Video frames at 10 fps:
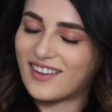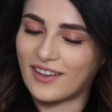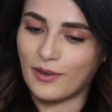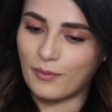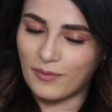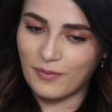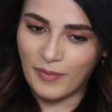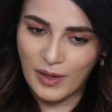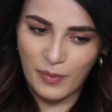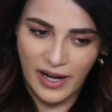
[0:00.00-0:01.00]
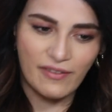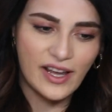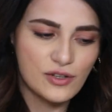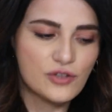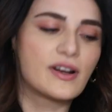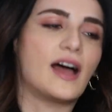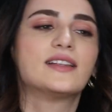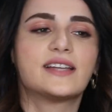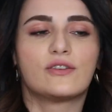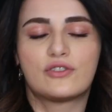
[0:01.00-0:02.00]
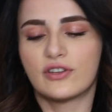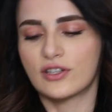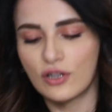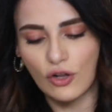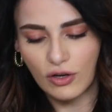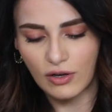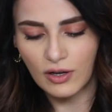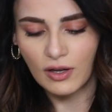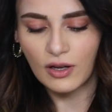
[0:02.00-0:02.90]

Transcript: But whenever I used to dance, I used to just look